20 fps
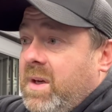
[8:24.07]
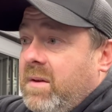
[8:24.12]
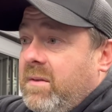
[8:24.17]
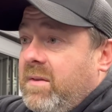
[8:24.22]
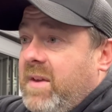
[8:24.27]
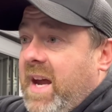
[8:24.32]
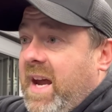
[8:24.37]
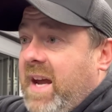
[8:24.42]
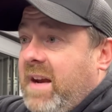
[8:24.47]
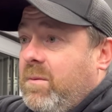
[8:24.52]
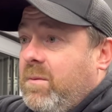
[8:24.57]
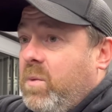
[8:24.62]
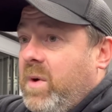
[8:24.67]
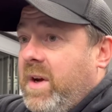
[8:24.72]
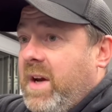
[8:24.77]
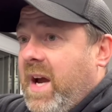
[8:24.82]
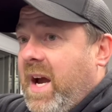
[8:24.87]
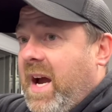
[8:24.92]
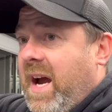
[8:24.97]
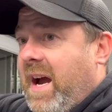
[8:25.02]
Then
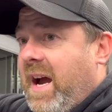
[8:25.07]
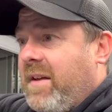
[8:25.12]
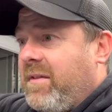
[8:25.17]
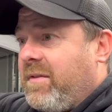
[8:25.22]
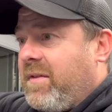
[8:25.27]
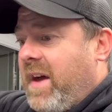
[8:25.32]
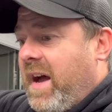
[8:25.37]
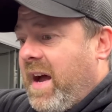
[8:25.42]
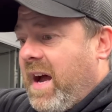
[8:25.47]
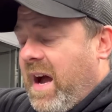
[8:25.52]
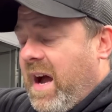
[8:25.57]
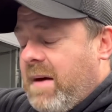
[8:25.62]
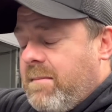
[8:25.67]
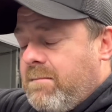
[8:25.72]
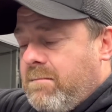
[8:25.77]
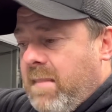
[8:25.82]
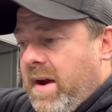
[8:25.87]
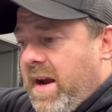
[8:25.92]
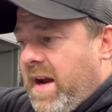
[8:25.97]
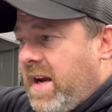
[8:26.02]
we had that
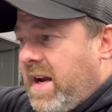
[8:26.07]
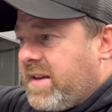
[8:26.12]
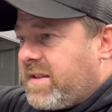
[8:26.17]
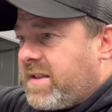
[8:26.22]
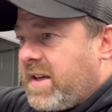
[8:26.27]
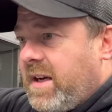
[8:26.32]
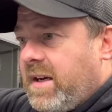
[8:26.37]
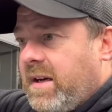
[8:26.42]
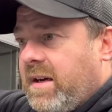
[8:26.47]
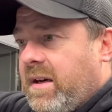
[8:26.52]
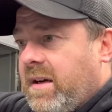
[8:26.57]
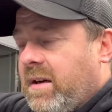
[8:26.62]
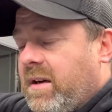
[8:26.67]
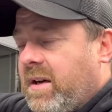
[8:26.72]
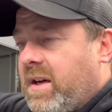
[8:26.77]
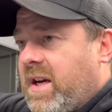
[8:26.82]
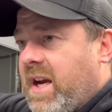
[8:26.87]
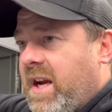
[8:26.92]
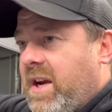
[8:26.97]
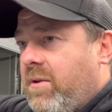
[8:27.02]
amazing
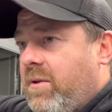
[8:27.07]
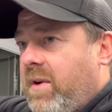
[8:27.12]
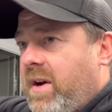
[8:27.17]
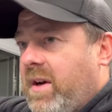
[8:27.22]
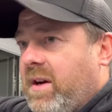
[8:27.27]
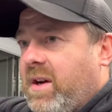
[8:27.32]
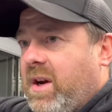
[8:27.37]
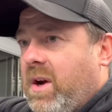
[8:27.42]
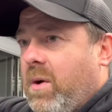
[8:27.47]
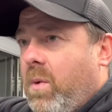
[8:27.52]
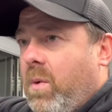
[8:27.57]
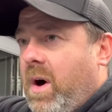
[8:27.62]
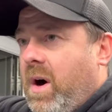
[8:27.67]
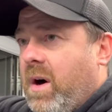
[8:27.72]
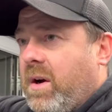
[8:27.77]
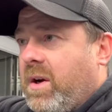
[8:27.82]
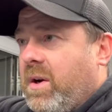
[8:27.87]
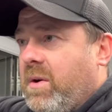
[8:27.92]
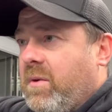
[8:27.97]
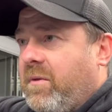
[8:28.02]
Ginrin
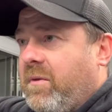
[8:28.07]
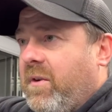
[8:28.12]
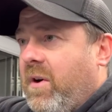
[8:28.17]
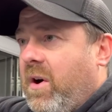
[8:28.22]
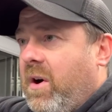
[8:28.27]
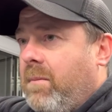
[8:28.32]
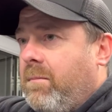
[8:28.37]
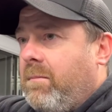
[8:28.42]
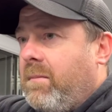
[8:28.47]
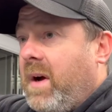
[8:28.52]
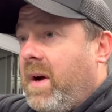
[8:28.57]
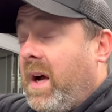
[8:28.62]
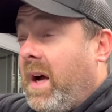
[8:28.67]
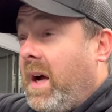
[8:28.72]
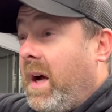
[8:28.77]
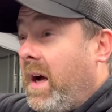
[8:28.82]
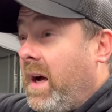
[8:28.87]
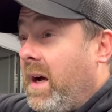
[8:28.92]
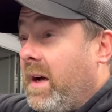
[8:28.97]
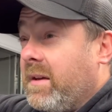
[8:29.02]
Kawaku from
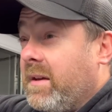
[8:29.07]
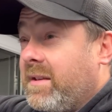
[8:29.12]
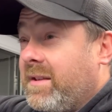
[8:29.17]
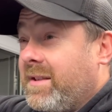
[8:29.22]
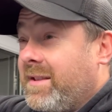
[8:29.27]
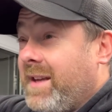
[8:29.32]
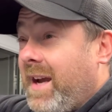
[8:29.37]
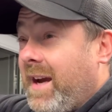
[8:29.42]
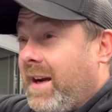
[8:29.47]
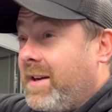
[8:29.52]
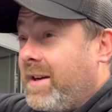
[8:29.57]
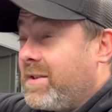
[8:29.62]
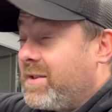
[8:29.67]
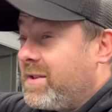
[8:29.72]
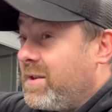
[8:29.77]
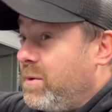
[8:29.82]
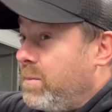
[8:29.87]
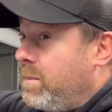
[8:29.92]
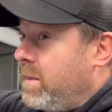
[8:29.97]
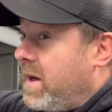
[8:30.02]

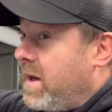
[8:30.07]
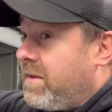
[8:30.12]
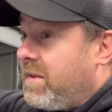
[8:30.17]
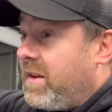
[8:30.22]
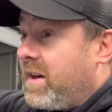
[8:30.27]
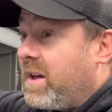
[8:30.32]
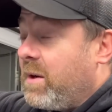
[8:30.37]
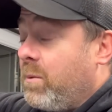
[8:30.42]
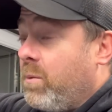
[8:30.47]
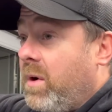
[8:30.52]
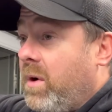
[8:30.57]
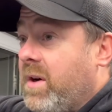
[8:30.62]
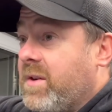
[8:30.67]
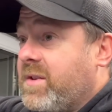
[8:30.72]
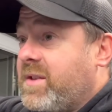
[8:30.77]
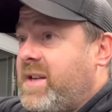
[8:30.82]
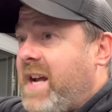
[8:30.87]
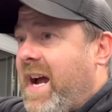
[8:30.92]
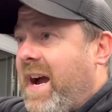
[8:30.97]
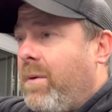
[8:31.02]
Sakazumi, I think it
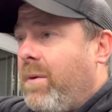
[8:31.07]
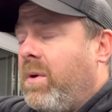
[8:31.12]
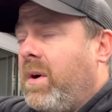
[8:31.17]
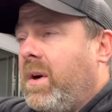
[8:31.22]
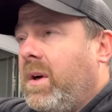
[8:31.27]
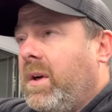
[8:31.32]
was. Now,